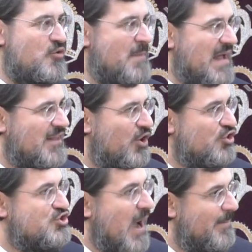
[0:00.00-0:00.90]
you make that
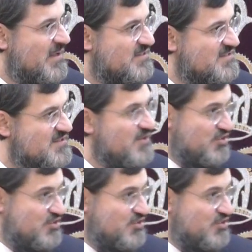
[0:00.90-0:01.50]
on Shabbos,